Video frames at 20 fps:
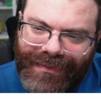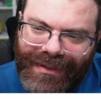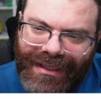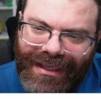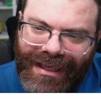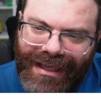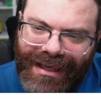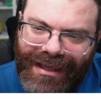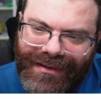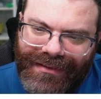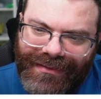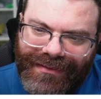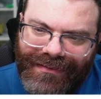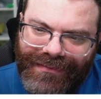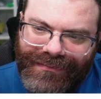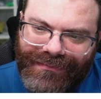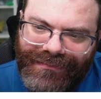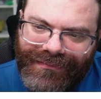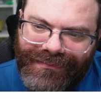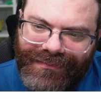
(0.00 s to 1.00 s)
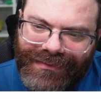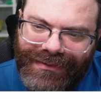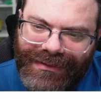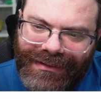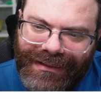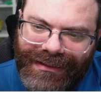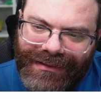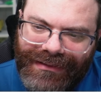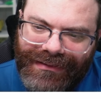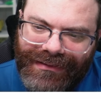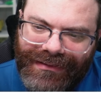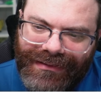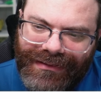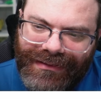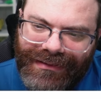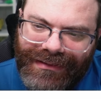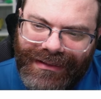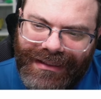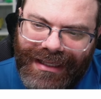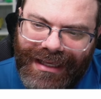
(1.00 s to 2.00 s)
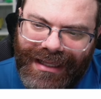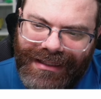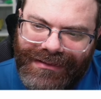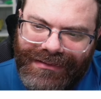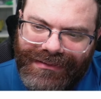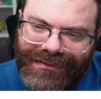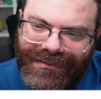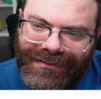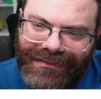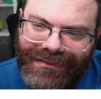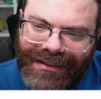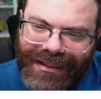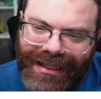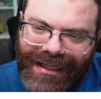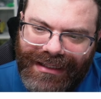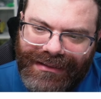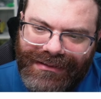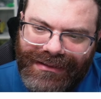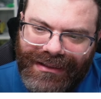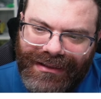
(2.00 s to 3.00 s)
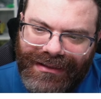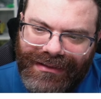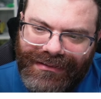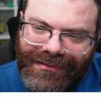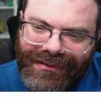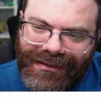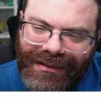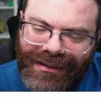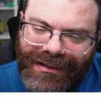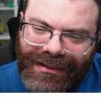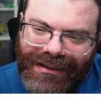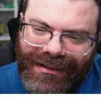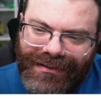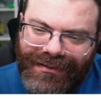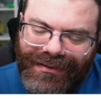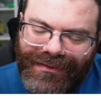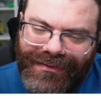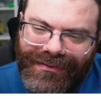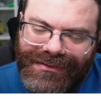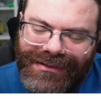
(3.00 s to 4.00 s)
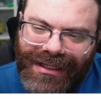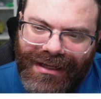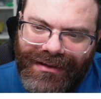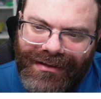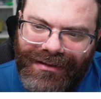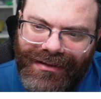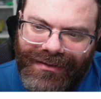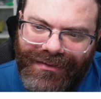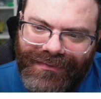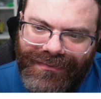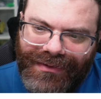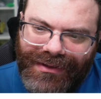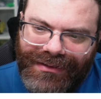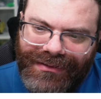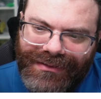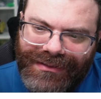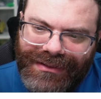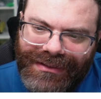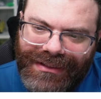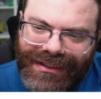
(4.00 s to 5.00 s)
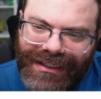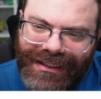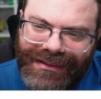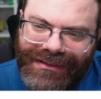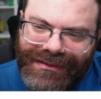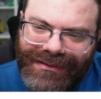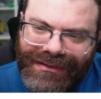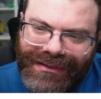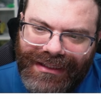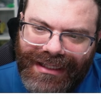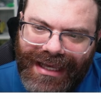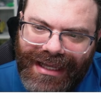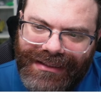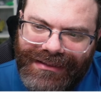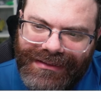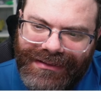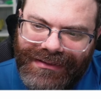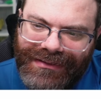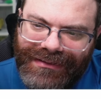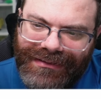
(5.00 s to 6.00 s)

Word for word: Cat. Cattle, kata. Like there's not another one. CA cat.